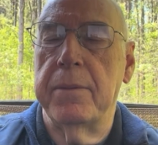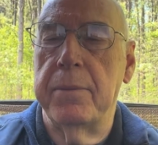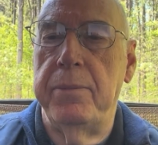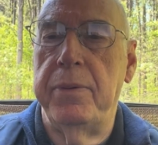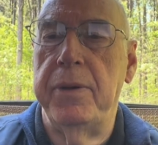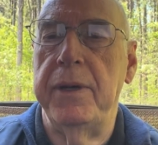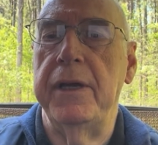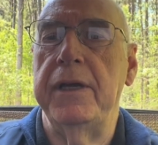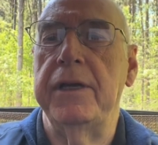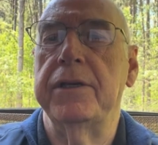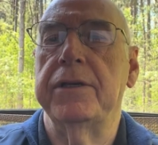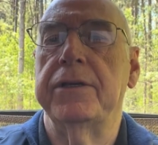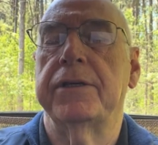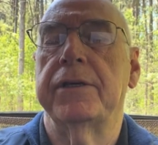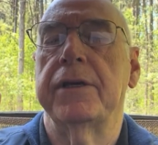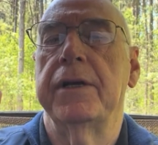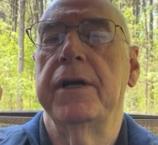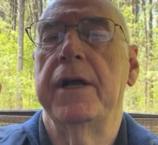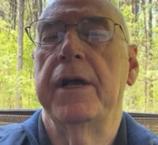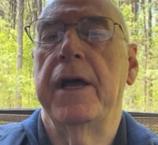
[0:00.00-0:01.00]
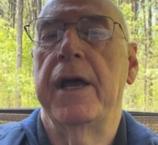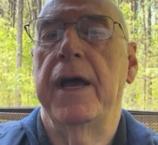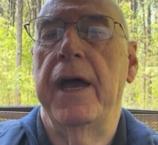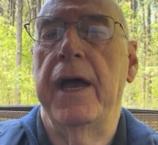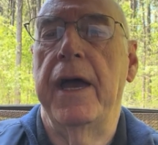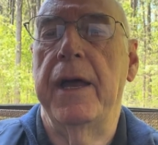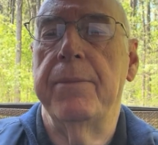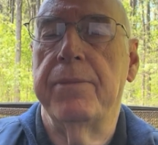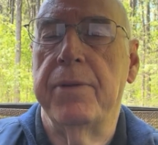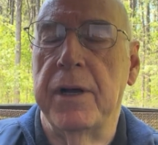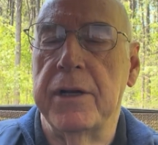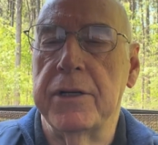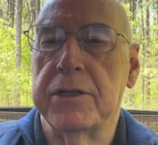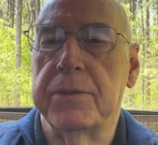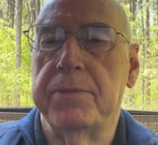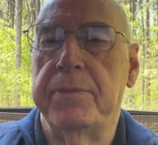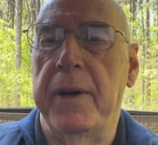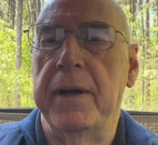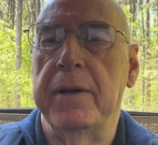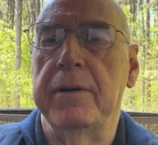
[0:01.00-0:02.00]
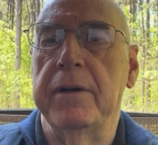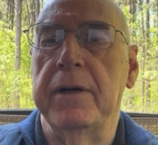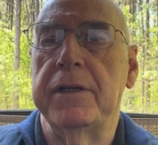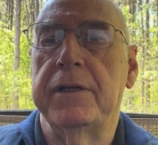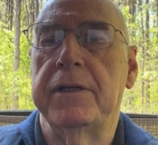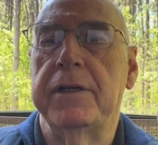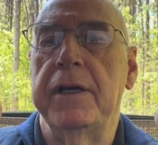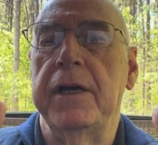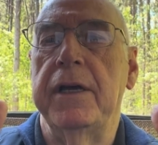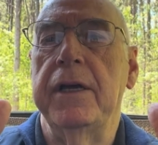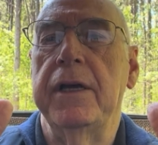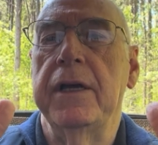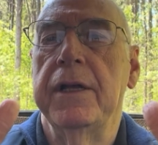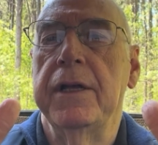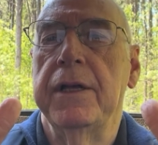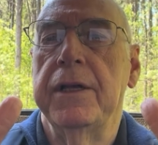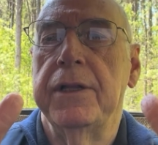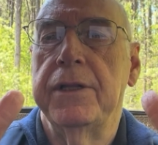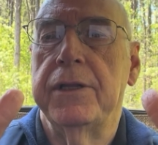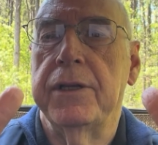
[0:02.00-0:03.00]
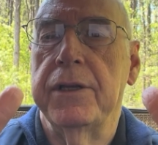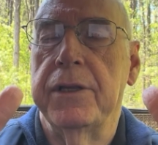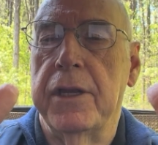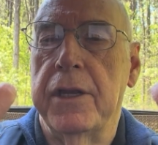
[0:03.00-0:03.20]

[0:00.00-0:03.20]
peace and prosperity to the